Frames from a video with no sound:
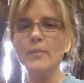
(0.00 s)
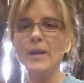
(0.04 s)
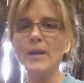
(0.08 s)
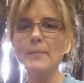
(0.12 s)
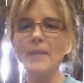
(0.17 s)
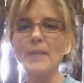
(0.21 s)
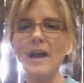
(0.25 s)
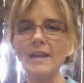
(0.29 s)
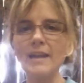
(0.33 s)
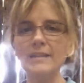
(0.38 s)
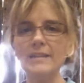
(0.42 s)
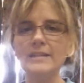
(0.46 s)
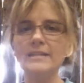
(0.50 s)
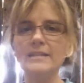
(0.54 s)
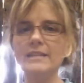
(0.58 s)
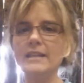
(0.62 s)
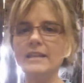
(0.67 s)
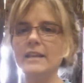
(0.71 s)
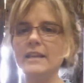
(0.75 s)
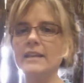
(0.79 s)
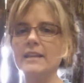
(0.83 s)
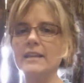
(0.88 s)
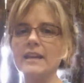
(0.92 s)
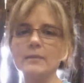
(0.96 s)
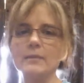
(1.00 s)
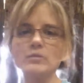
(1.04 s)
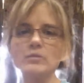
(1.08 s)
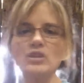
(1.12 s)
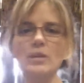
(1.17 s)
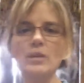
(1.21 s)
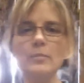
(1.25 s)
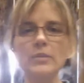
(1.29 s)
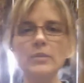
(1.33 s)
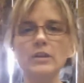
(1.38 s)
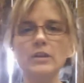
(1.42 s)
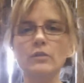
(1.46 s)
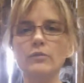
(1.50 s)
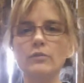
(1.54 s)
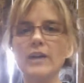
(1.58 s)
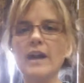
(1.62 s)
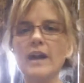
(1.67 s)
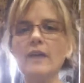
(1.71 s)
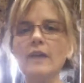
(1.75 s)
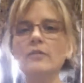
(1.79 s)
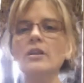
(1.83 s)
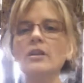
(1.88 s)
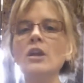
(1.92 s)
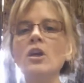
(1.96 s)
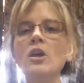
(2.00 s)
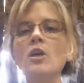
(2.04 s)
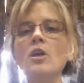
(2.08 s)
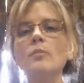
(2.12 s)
My mind isn't in it. I'm jumping around.